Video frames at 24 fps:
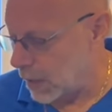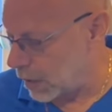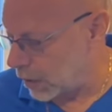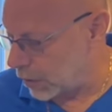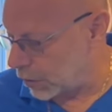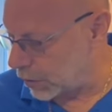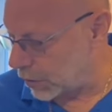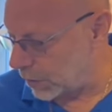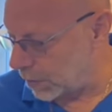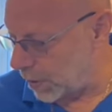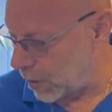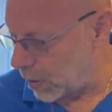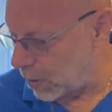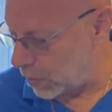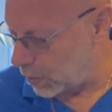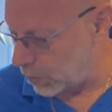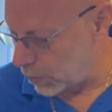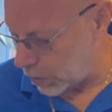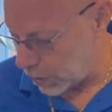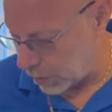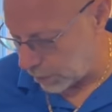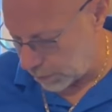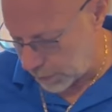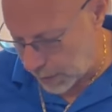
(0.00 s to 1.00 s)

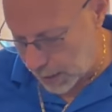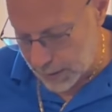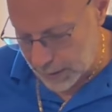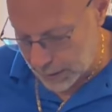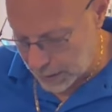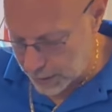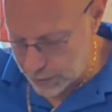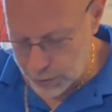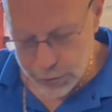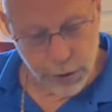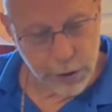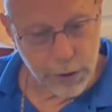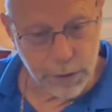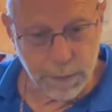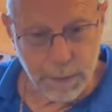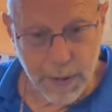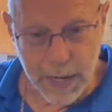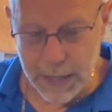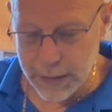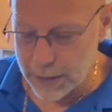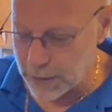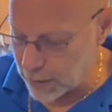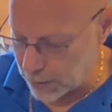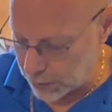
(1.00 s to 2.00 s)
Suppose I just
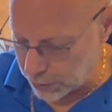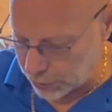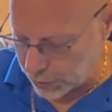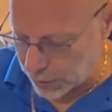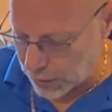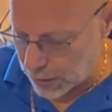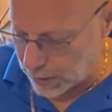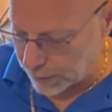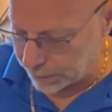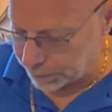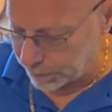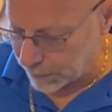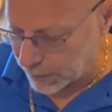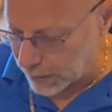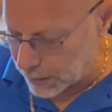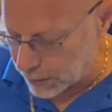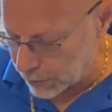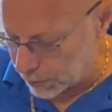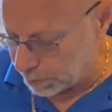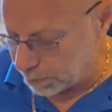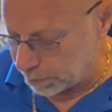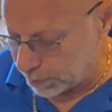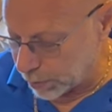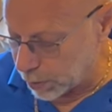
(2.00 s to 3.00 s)
made this these
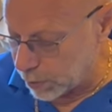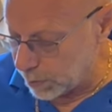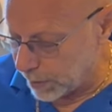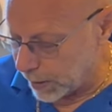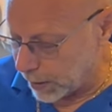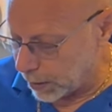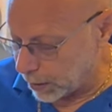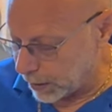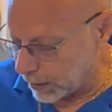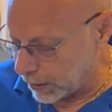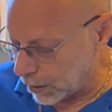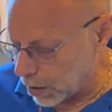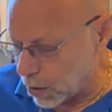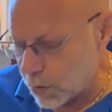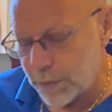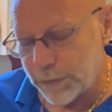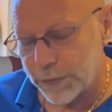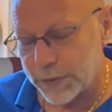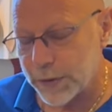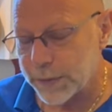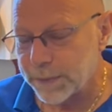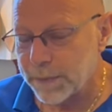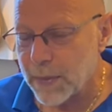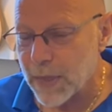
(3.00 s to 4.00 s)
blueberry loaves.
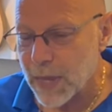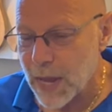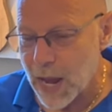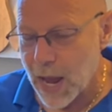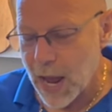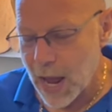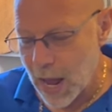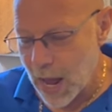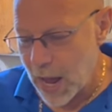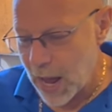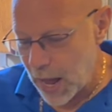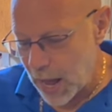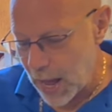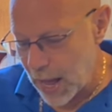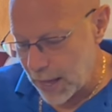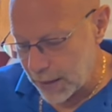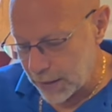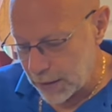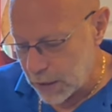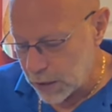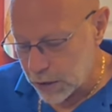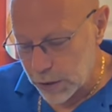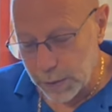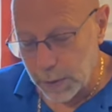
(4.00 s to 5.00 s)

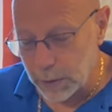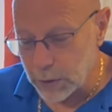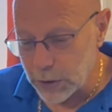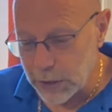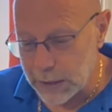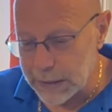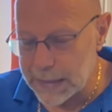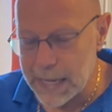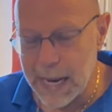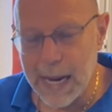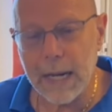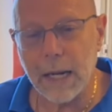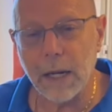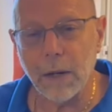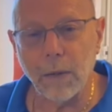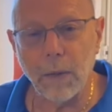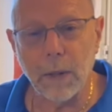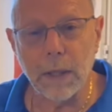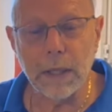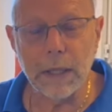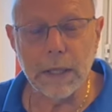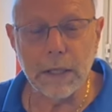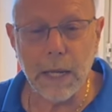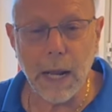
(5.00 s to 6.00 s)
Suppose I'd taken one
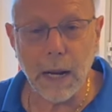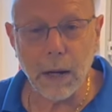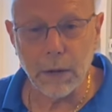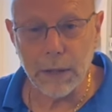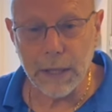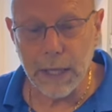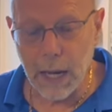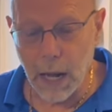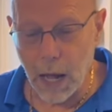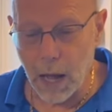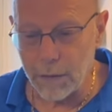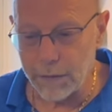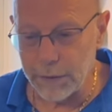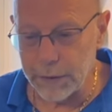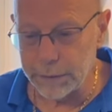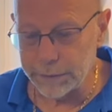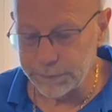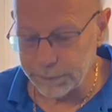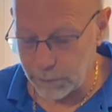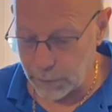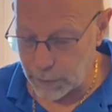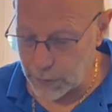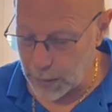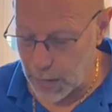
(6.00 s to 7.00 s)
of these out of the oven.
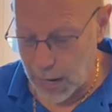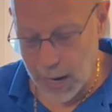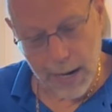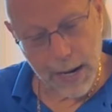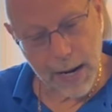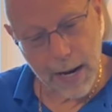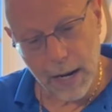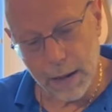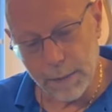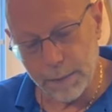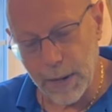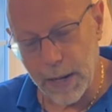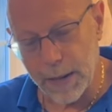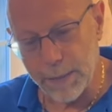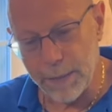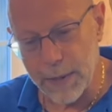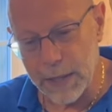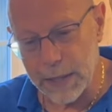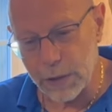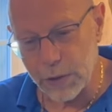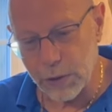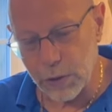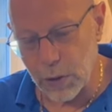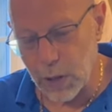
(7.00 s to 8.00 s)
I had my
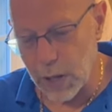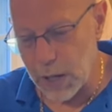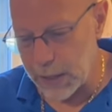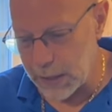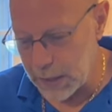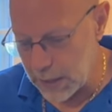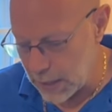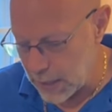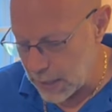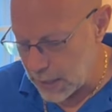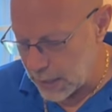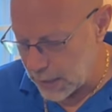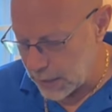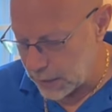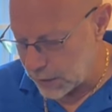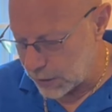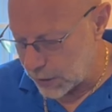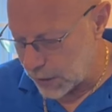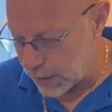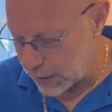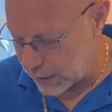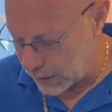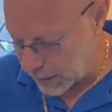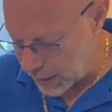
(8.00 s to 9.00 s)
mitts on,
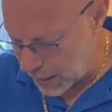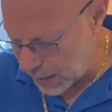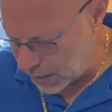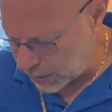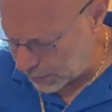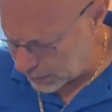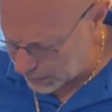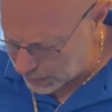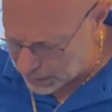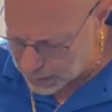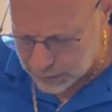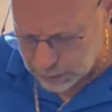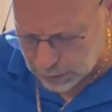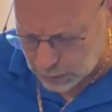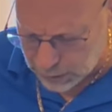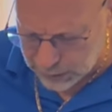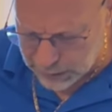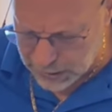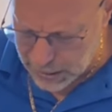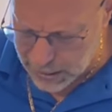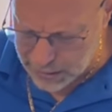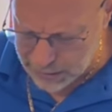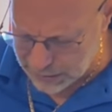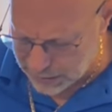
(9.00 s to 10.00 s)
set it down, and I looked
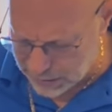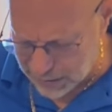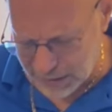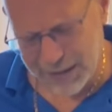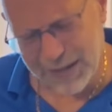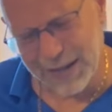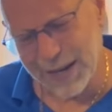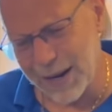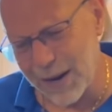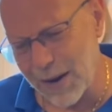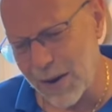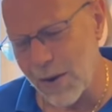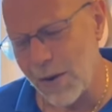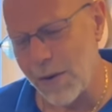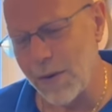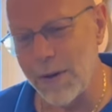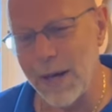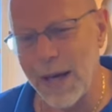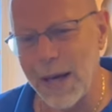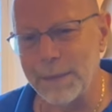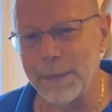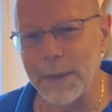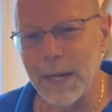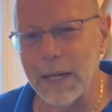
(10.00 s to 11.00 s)
at it and said, you know,
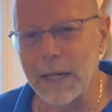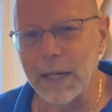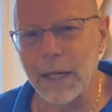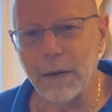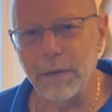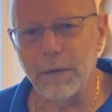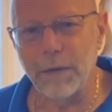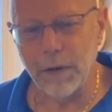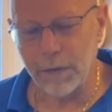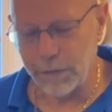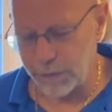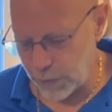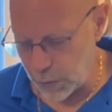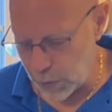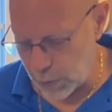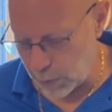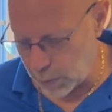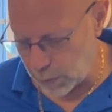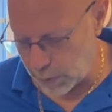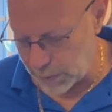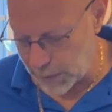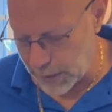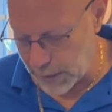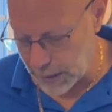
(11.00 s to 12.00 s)
I'm going to give it a few
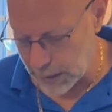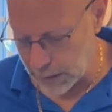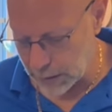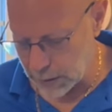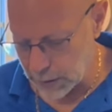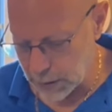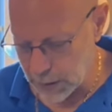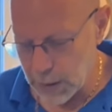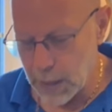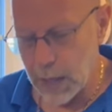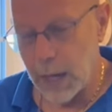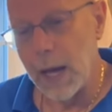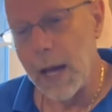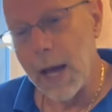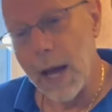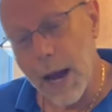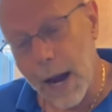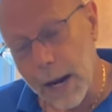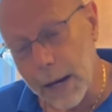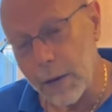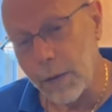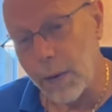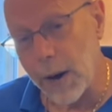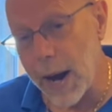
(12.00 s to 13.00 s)
more minutes. I
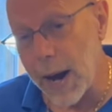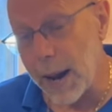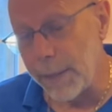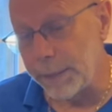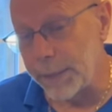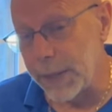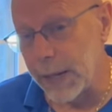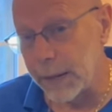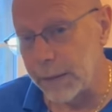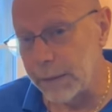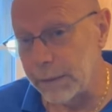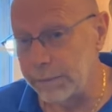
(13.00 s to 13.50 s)
grabbed it.